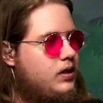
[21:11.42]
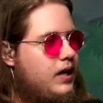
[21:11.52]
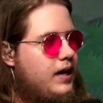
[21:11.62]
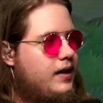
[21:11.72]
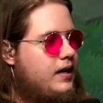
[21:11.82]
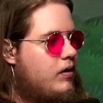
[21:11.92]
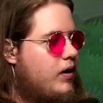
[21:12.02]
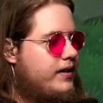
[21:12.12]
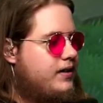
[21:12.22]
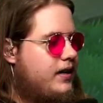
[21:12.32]
And now
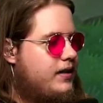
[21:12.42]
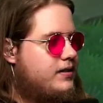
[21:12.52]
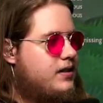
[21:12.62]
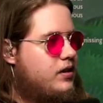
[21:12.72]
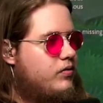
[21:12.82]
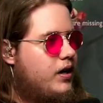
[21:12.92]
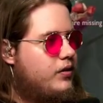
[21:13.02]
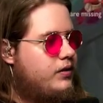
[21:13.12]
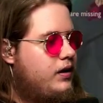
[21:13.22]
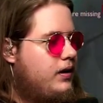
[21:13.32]
I can kind of stick
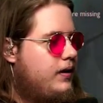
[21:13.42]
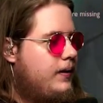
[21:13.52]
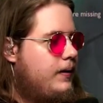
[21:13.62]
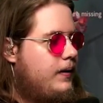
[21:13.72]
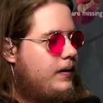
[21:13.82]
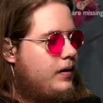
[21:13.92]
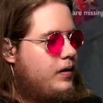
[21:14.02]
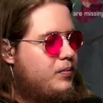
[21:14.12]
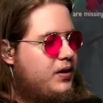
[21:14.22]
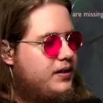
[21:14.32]
around.
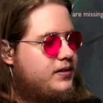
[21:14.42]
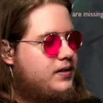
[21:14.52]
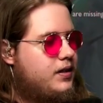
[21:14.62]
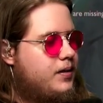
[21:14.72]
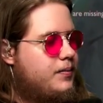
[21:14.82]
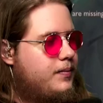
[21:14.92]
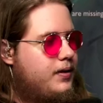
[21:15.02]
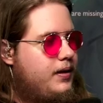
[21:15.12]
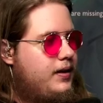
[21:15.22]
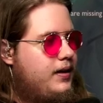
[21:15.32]
But
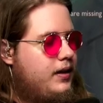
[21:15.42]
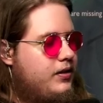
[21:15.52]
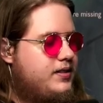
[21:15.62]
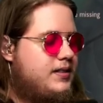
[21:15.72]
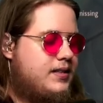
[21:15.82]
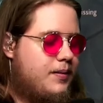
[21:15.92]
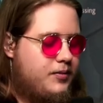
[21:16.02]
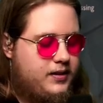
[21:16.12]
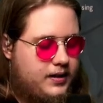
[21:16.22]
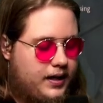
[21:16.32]
this is
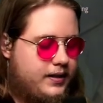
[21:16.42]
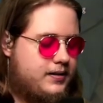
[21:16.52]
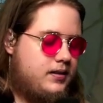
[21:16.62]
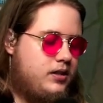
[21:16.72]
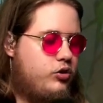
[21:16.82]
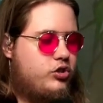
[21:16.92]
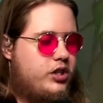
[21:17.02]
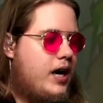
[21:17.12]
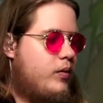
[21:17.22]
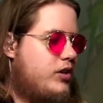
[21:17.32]
something that
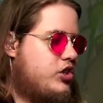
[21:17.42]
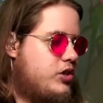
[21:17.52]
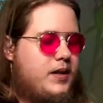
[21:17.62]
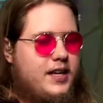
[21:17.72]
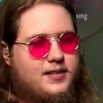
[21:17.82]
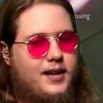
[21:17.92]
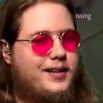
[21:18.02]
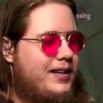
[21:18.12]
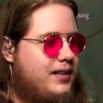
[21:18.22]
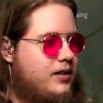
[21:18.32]
usually I would just play side
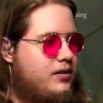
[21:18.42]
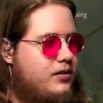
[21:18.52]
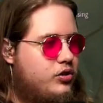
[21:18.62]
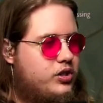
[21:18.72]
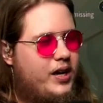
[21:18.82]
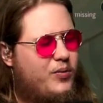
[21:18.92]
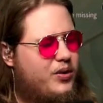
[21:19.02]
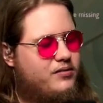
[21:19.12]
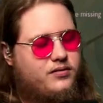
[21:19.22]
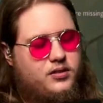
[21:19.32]
lane here. Usually I
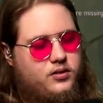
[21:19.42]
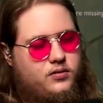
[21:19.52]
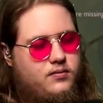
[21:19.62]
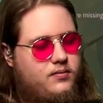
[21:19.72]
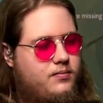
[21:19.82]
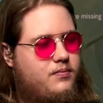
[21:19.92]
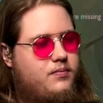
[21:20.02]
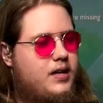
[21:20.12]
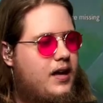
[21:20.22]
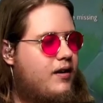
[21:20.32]
wouldn't
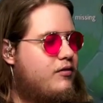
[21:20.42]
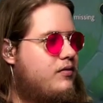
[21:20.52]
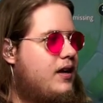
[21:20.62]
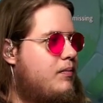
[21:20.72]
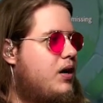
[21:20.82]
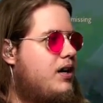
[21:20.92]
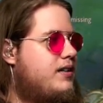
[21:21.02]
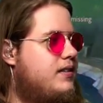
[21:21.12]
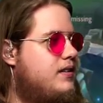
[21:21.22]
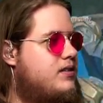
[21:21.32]
take part
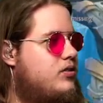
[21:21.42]
in this.